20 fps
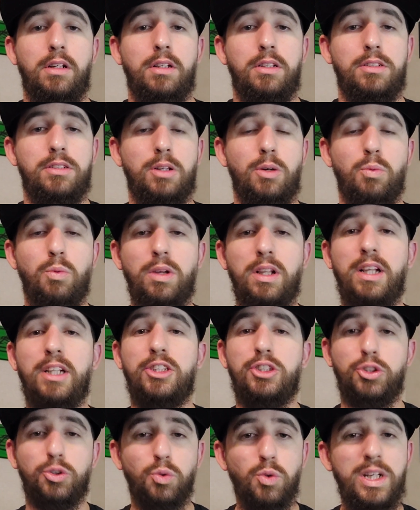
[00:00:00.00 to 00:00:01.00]
So, really,
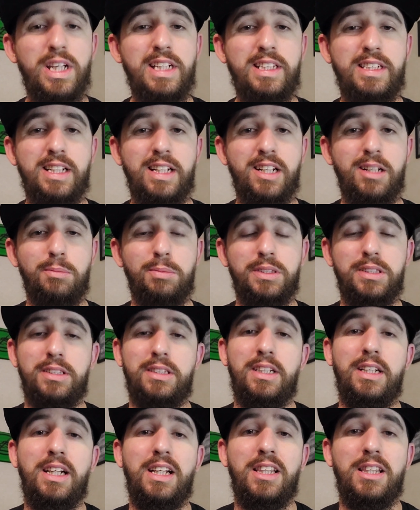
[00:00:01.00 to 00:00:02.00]
it's 3 tips
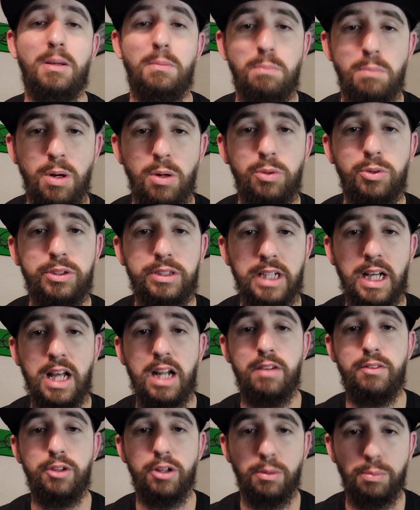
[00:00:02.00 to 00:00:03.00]
to get the most out
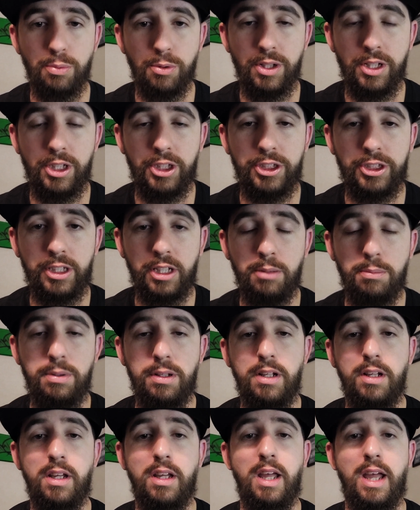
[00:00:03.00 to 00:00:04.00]
of your apprenticeship
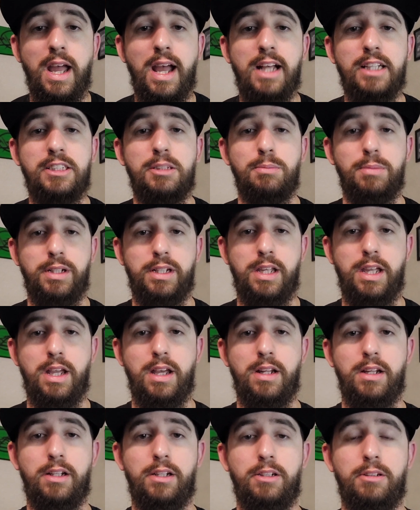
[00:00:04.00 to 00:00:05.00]
as a
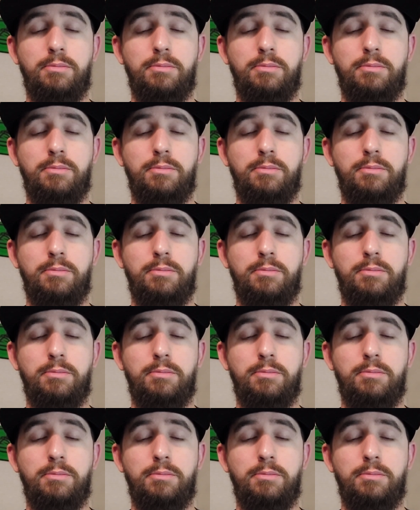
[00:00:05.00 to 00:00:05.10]
mechanic.